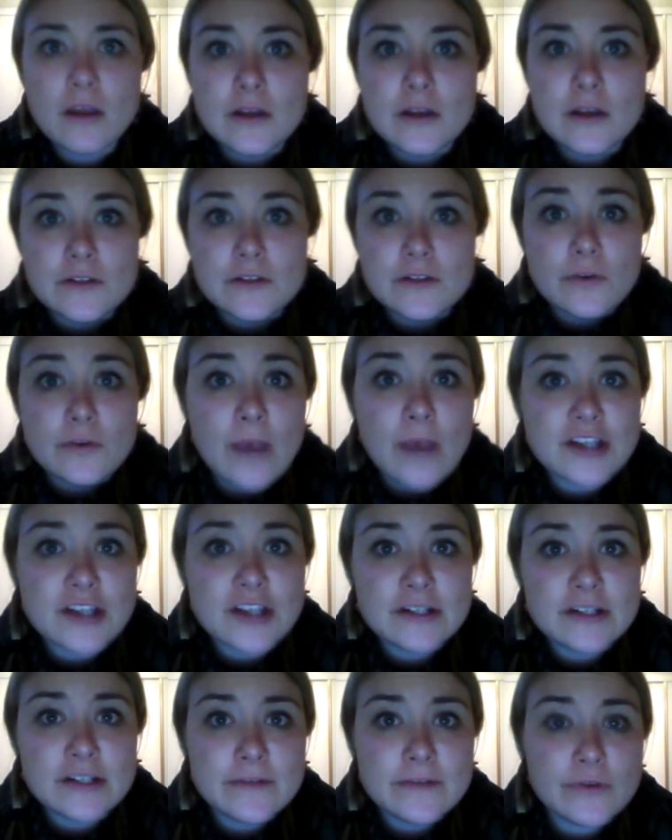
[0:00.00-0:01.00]
So the
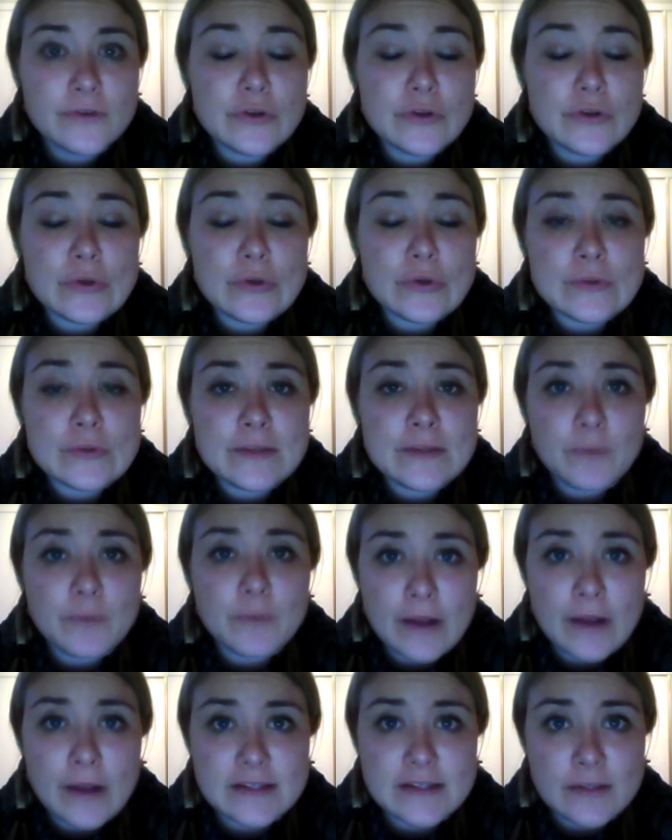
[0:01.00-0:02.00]
rationale for using
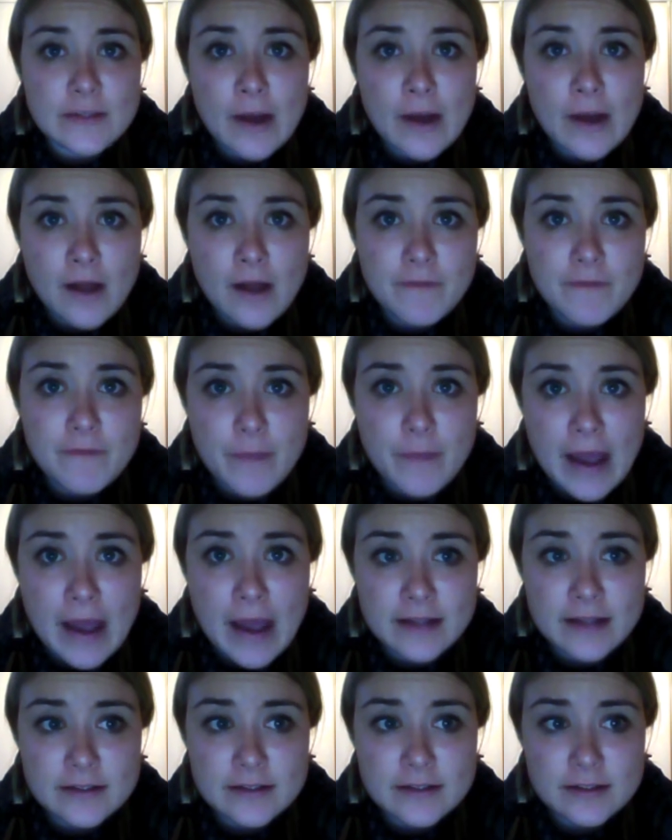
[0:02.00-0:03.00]
Prezi right off the
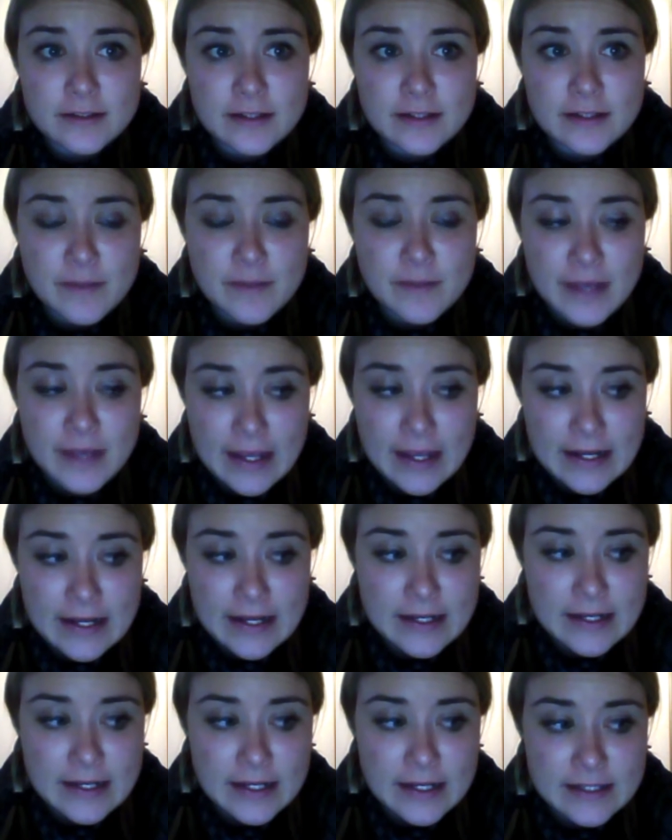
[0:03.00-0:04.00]
bat in the
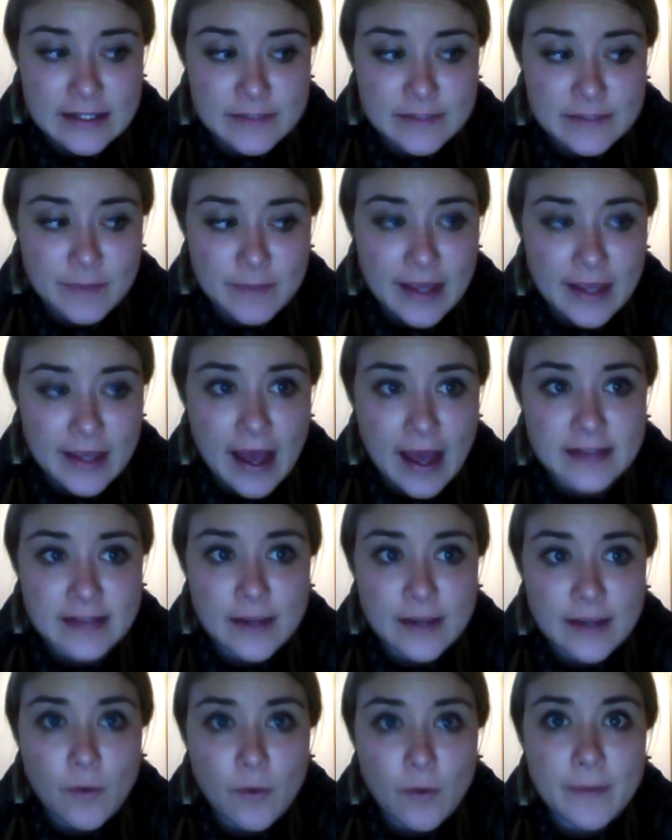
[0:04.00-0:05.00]
beginning is because
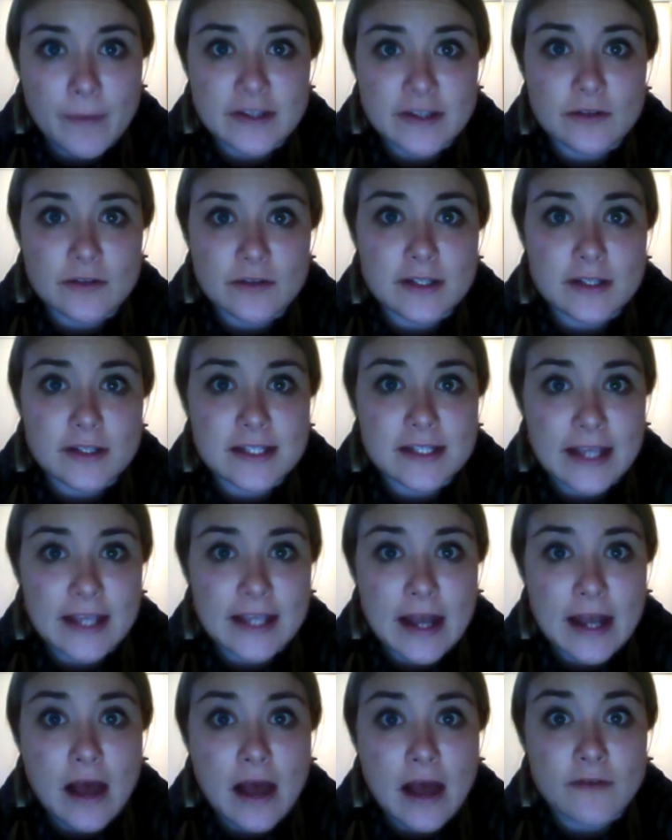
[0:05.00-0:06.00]
I want my students to
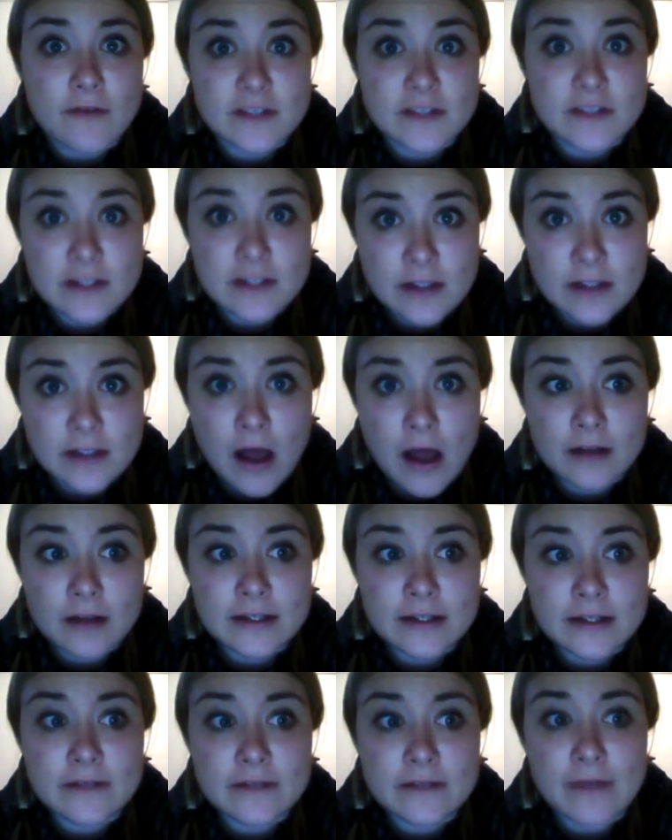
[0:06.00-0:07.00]
get a
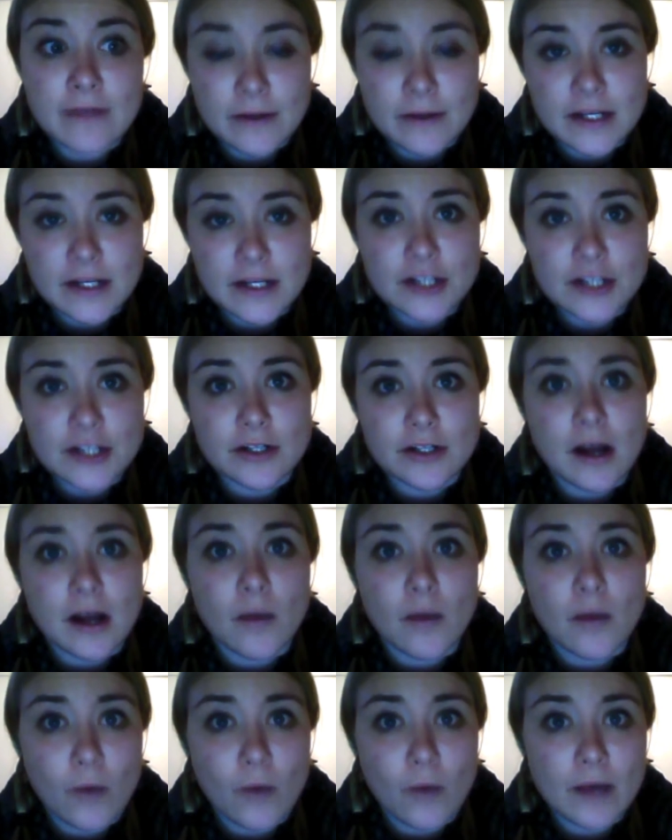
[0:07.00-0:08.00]
solid foundation
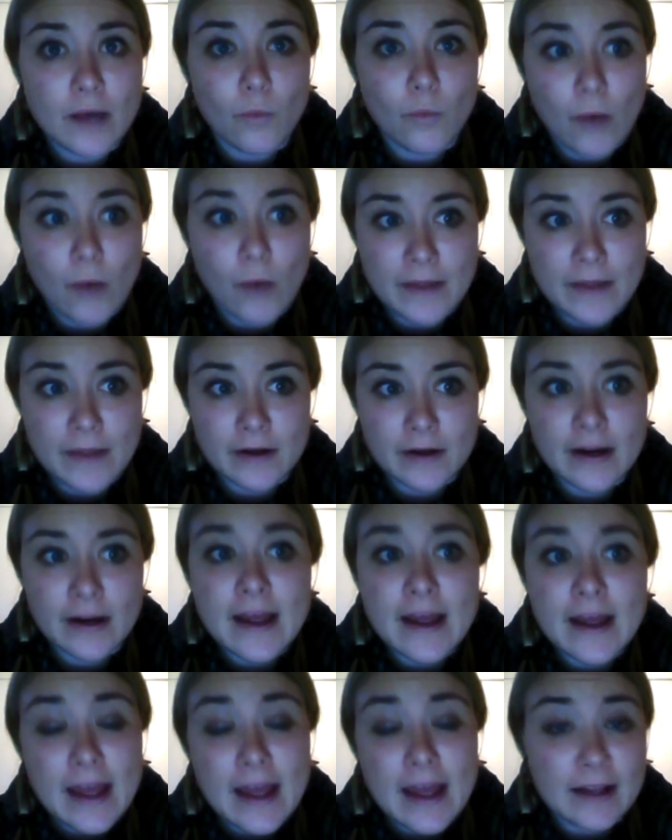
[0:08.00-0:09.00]
on what weather
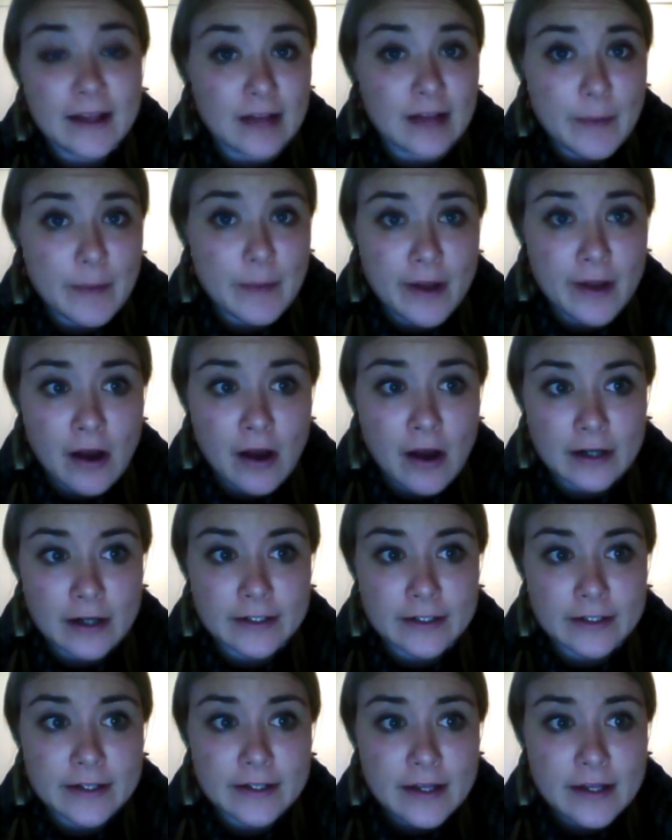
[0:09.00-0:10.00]
and climate are